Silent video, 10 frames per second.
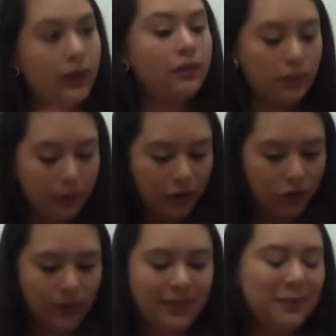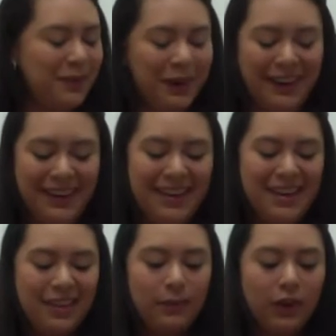Yes, the measurements, I'm sorry.
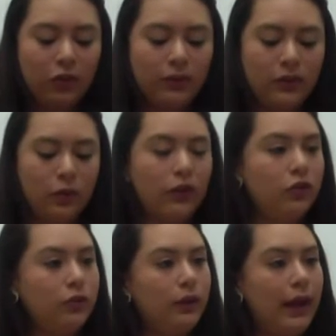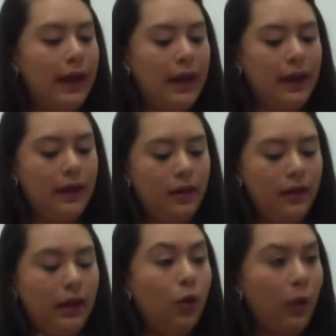The measurements in order to a
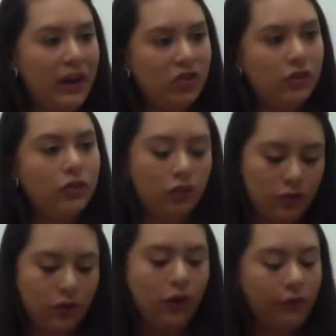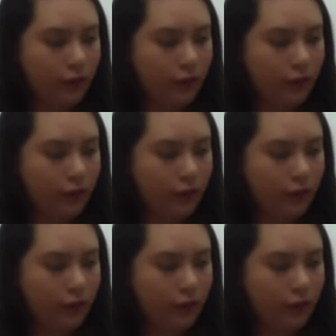equation to solve